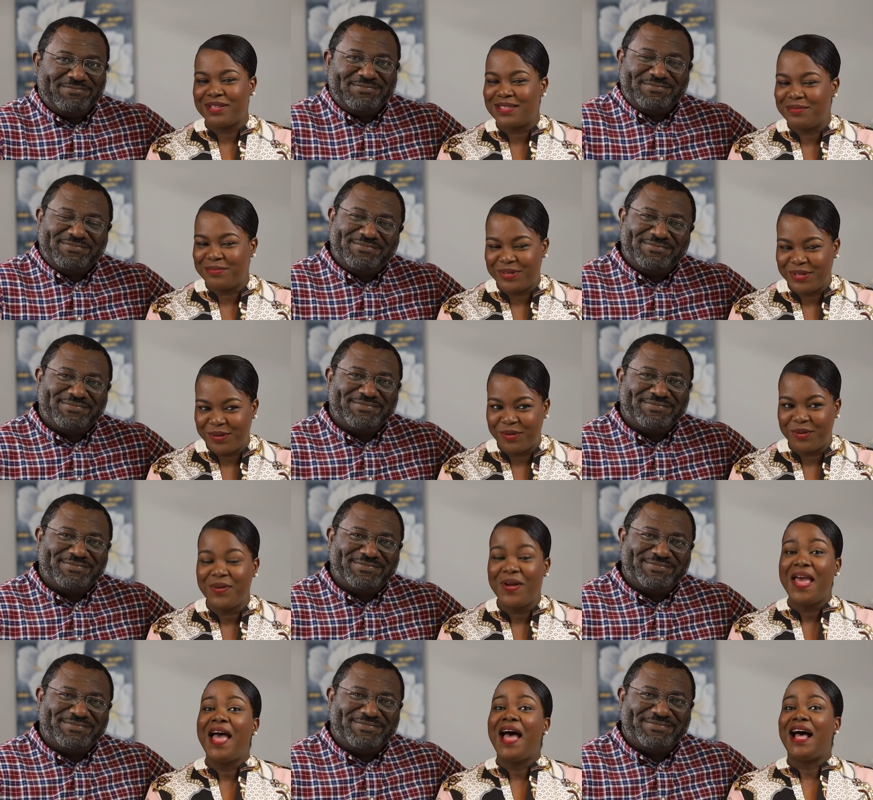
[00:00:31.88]
Speaker 1: button below,
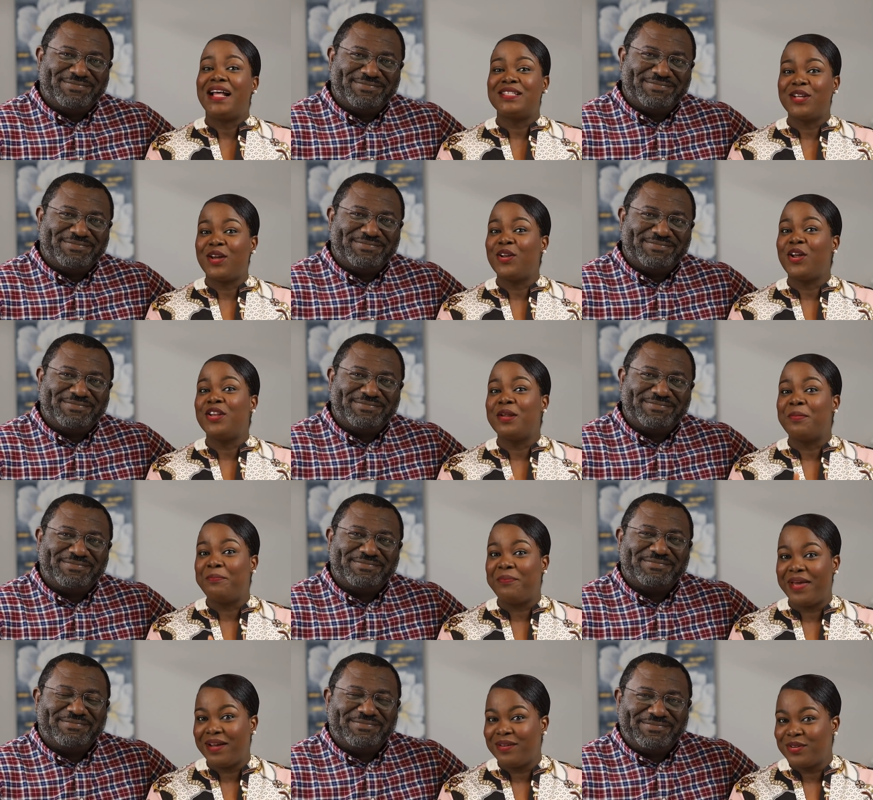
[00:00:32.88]
and turn on the
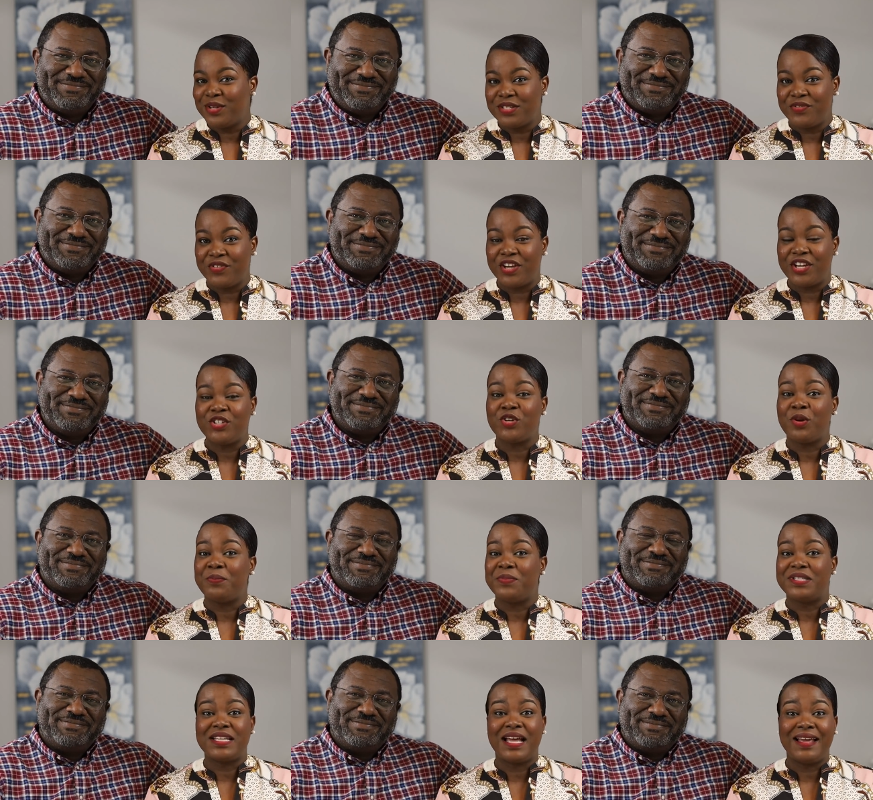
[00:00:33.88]
bell notification
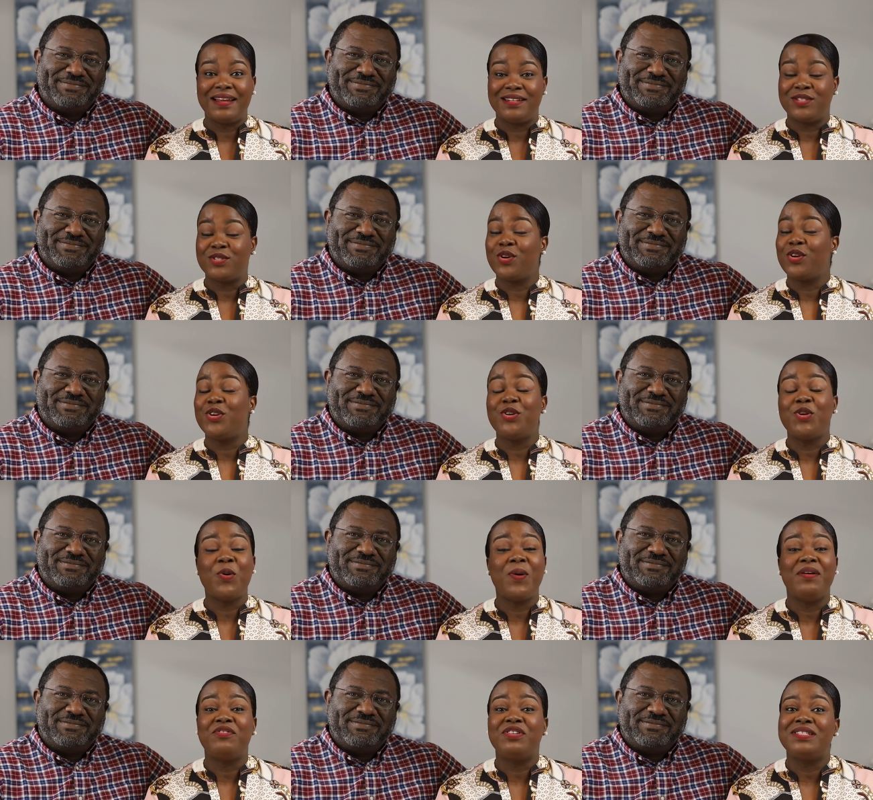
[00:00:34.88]
beside it so you know
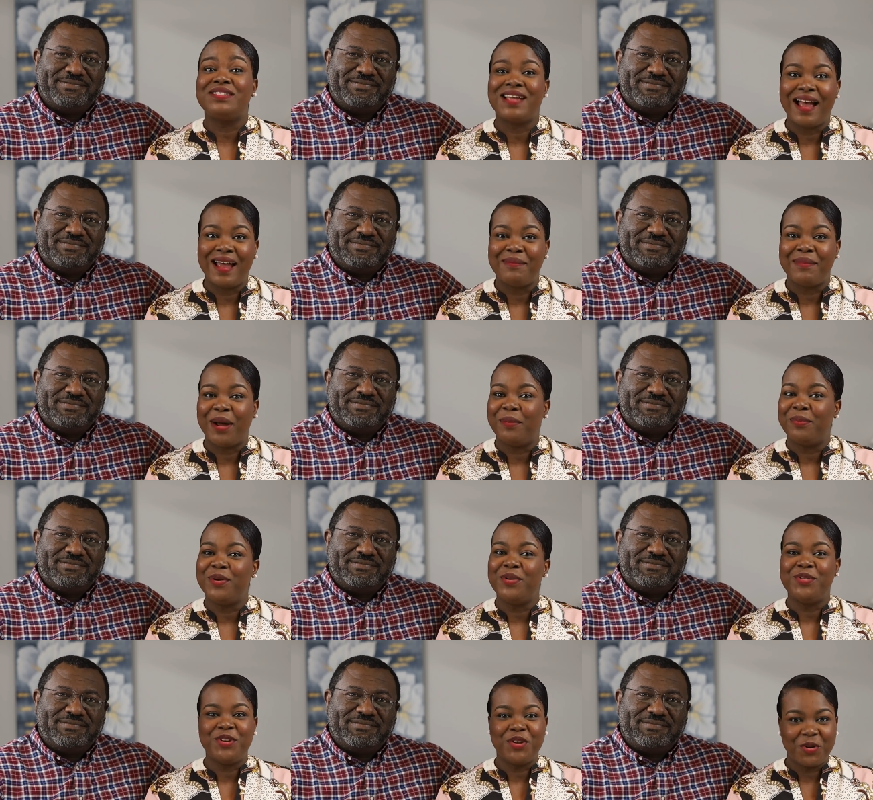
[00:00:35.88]
every time I
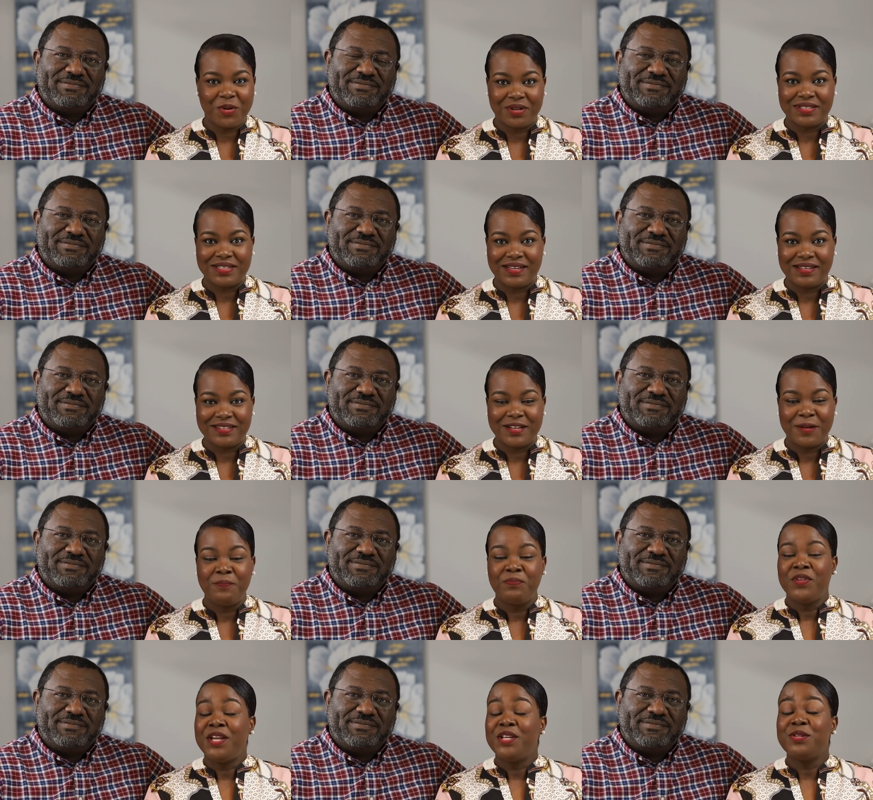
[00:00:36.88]
upload new content.
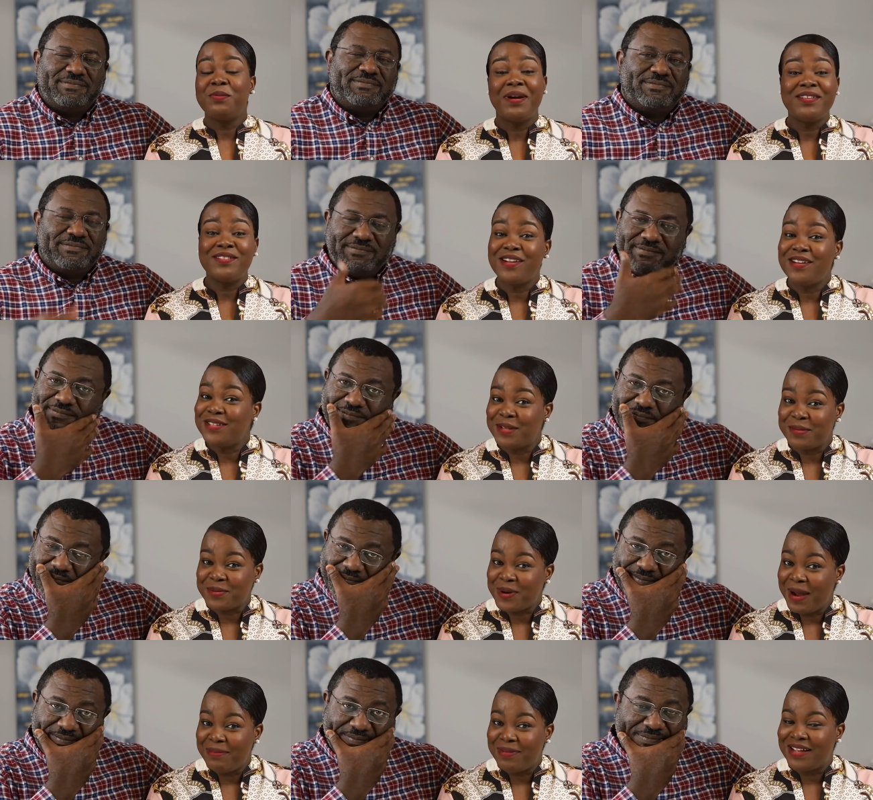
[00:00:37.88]
To my returning
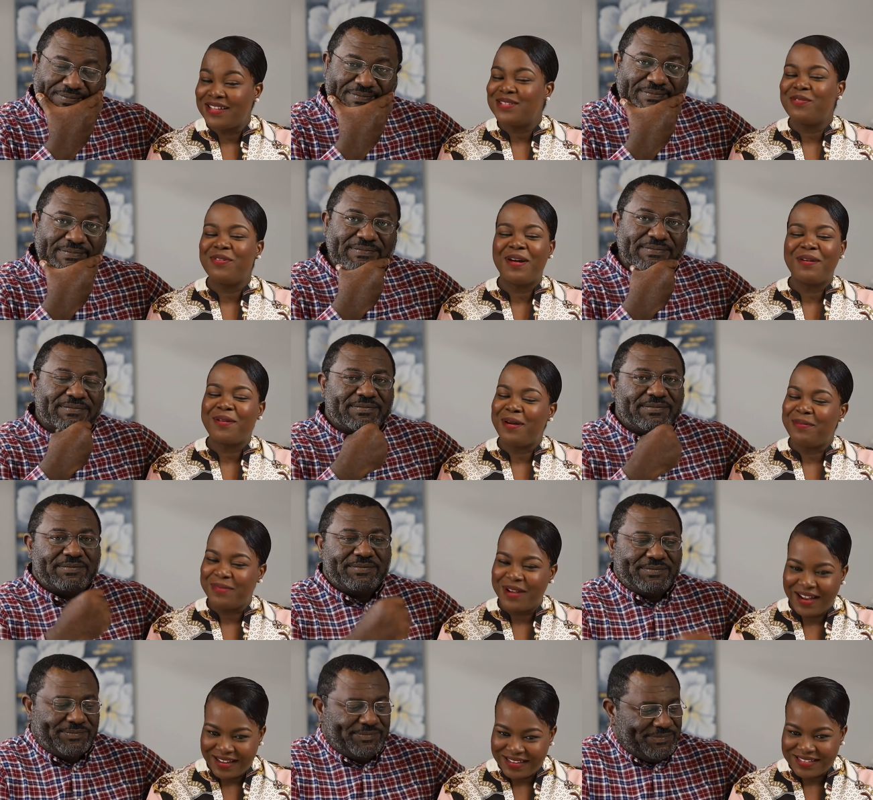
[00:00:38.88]
subscribers, welcome
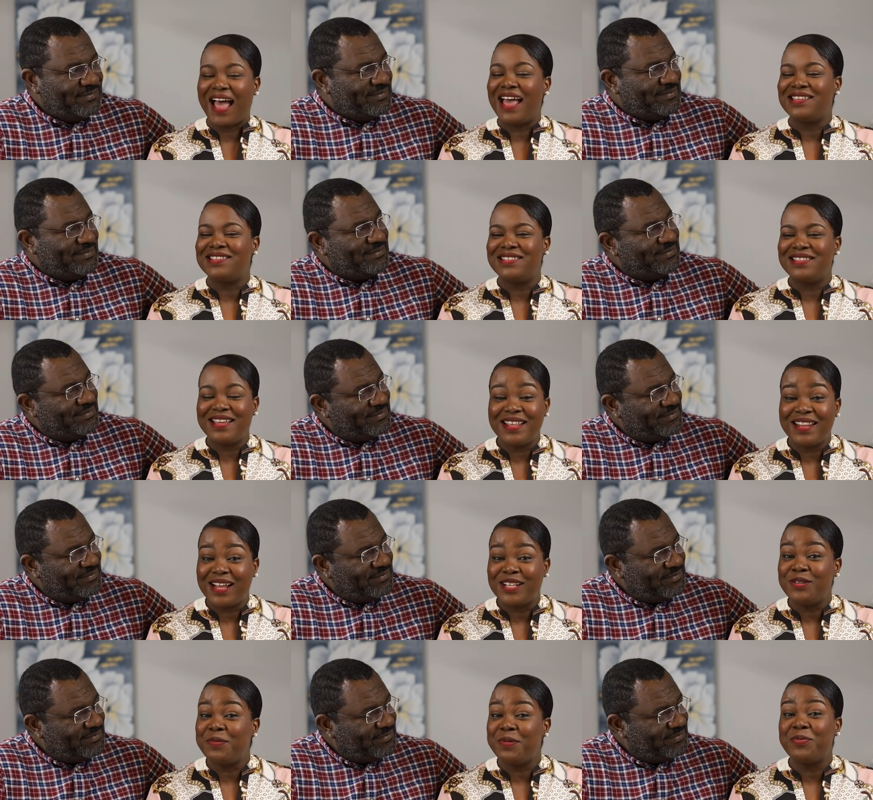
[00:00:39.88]
guys. I see
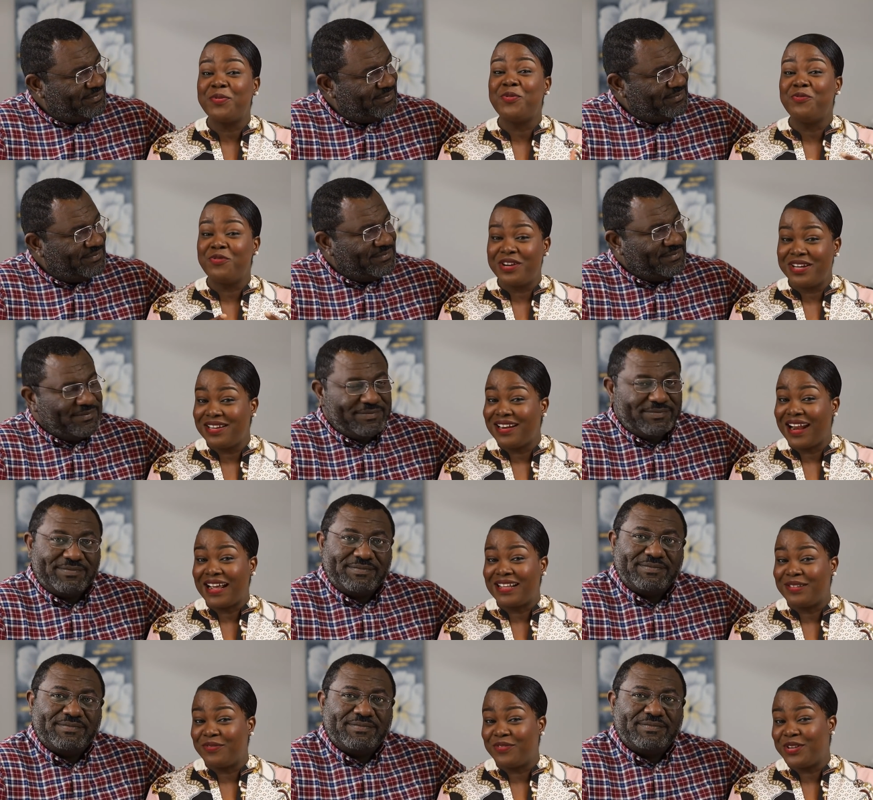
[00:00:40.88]
that you people really
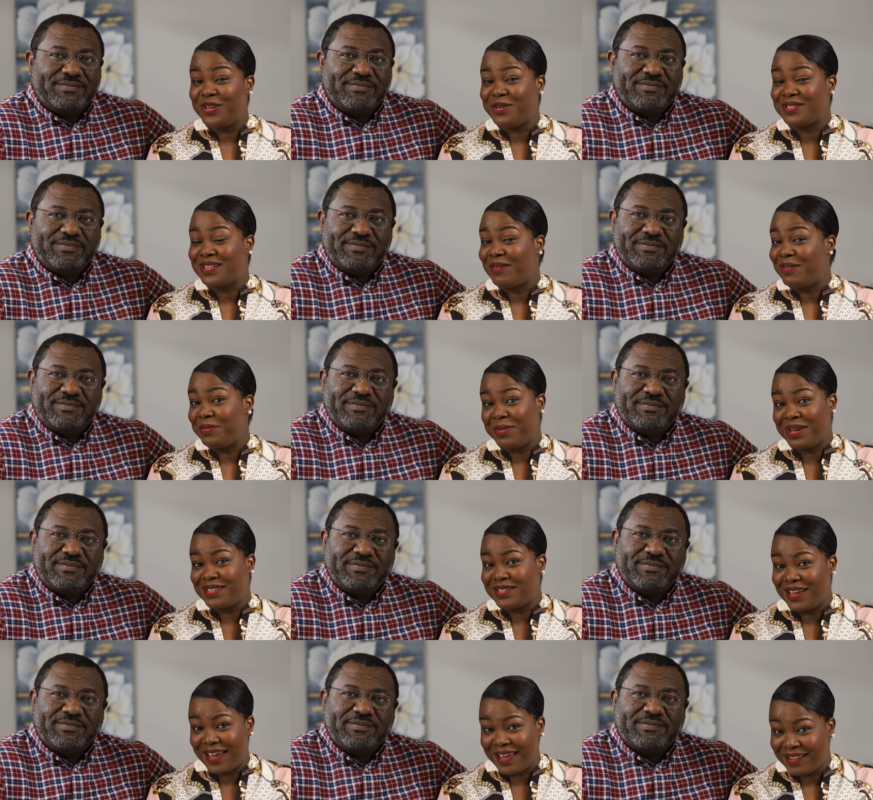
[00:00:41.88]
like the videos that we make
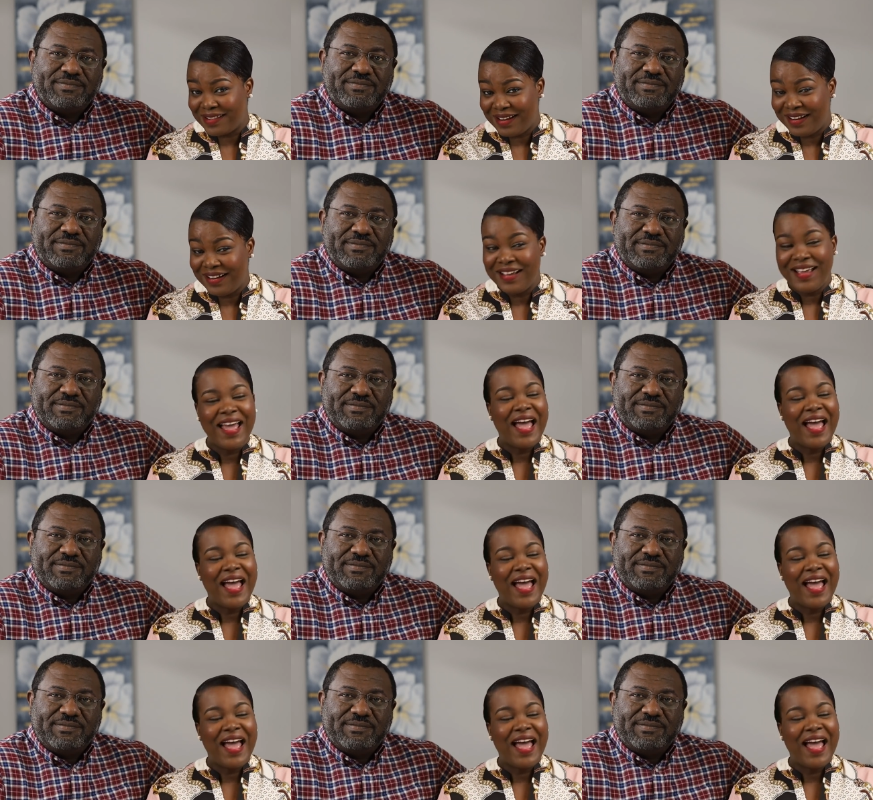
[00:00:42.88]
together.